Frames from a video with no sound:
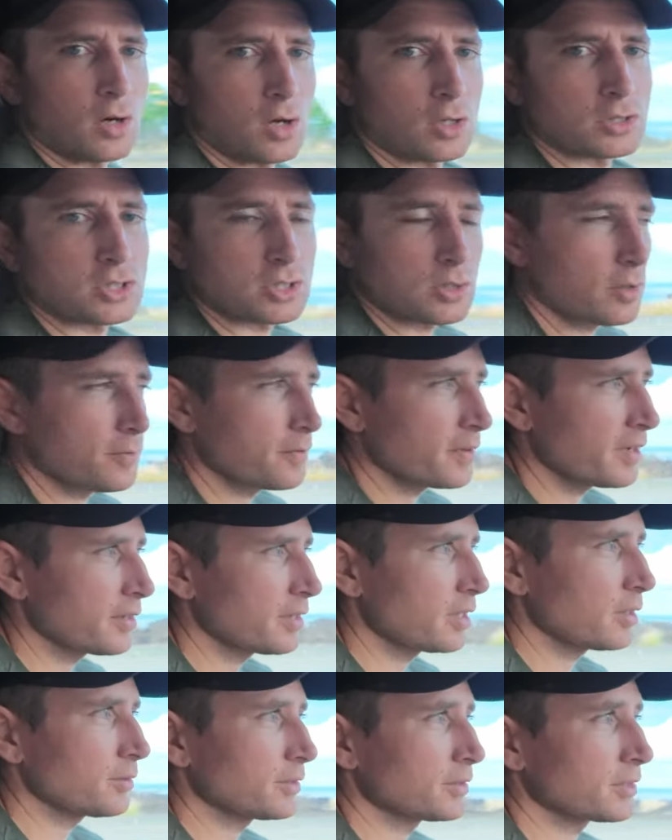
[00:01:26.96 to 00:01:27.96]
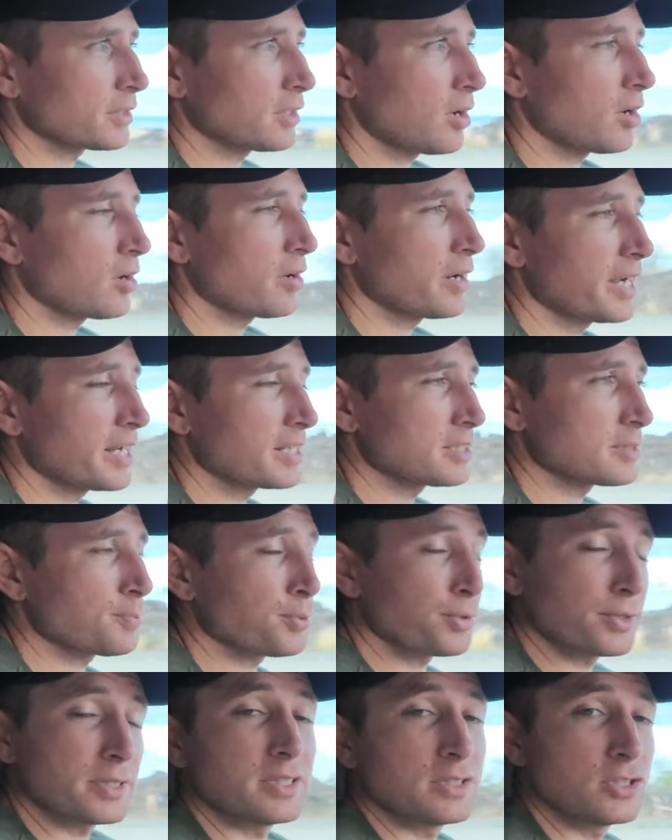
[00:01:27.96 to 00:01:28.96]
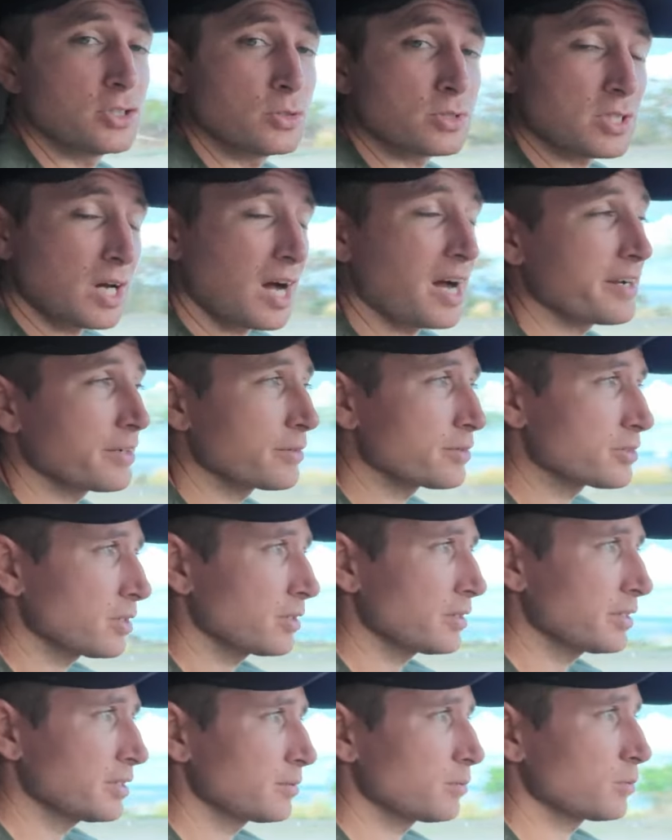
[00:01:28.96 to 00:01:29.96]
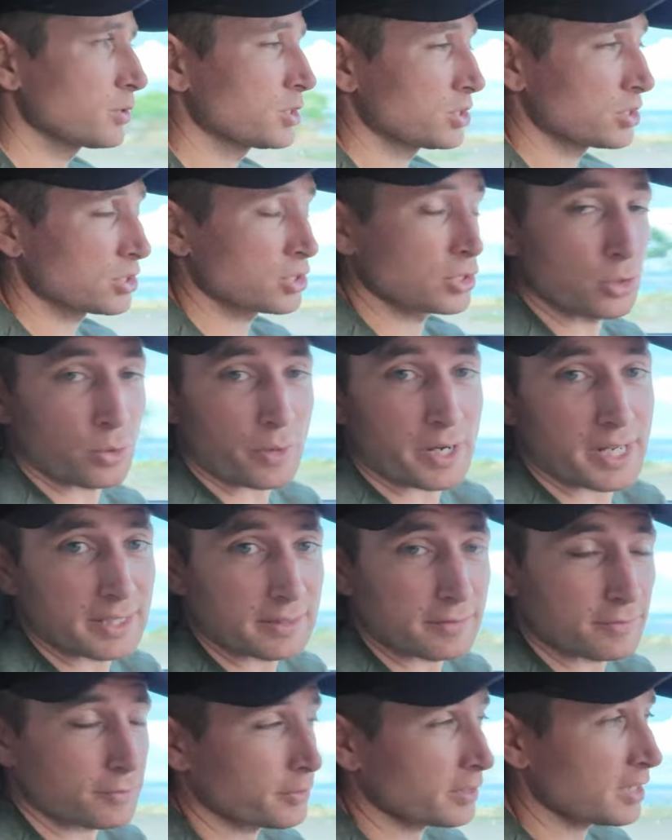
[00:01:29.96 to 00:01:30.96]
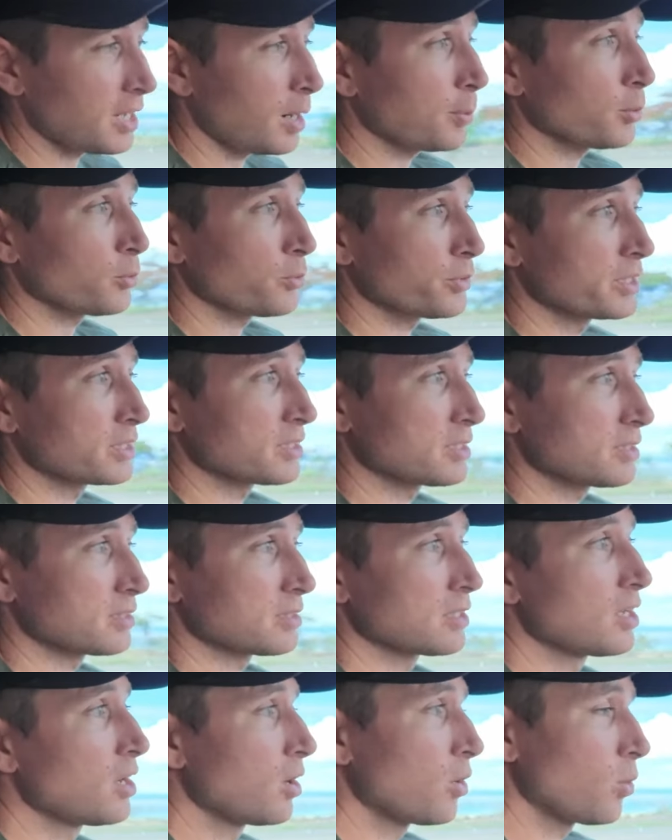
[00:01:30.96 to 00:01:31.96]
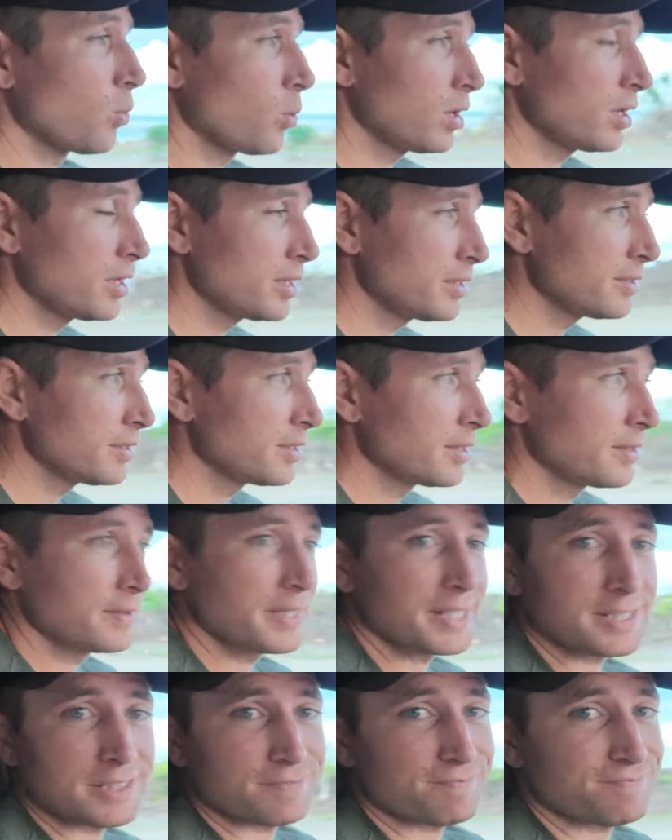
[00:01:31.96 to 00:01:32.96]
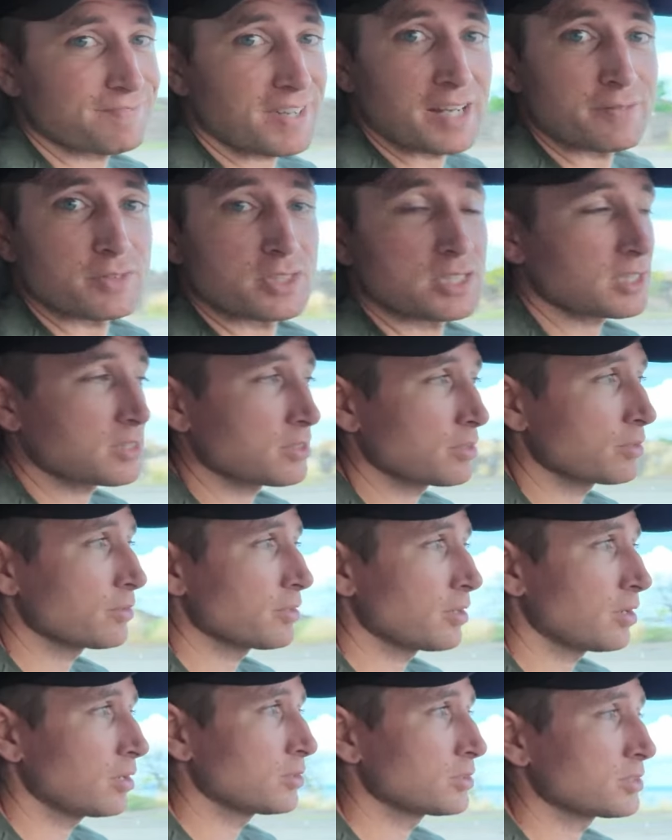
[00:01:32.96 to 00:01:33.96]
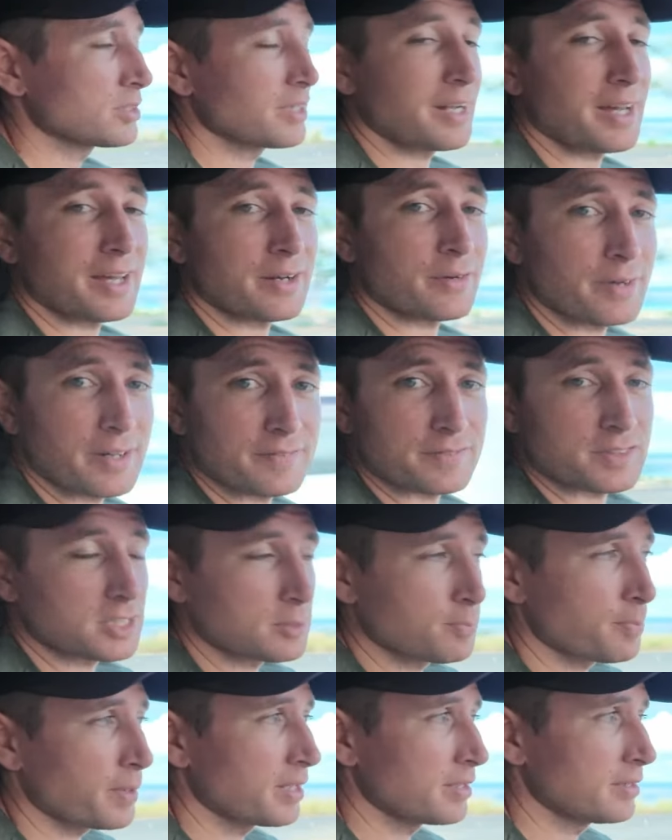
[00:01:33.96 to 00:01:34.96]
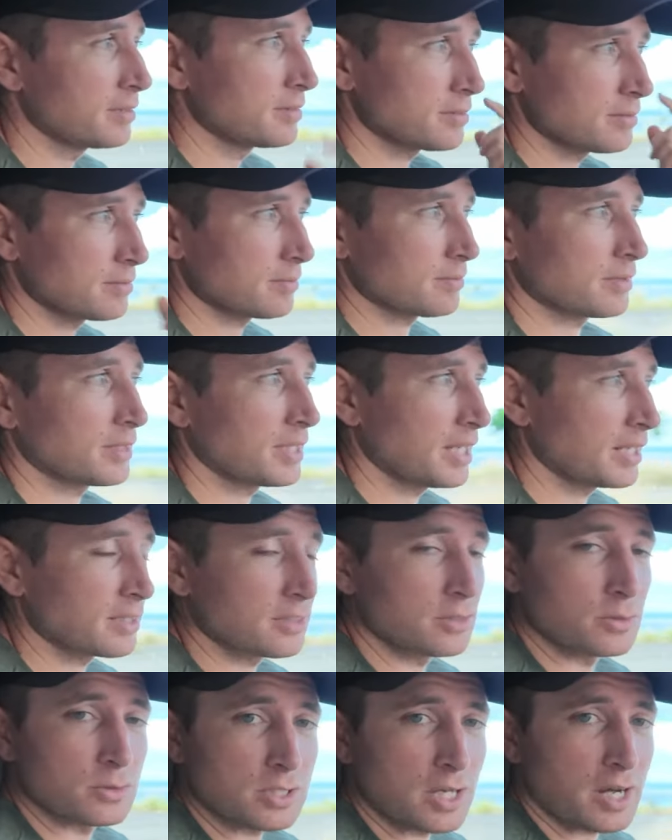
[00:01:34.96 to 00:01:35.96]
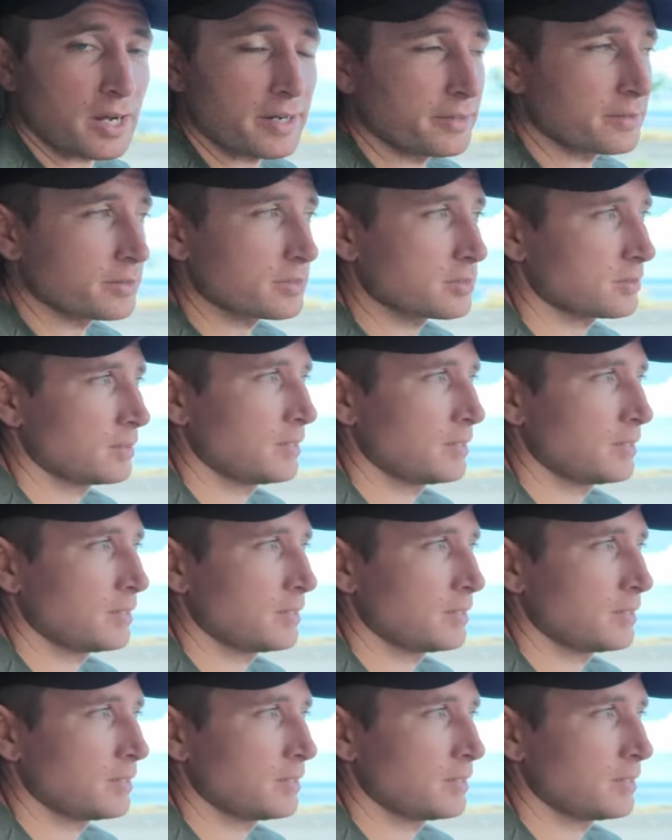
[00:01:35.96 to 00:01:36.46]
Also, I found out that the car has pretty new tires on it, which is great for a couple reasons. One, that's $500 or $600 that I don't have to spend getting new tires.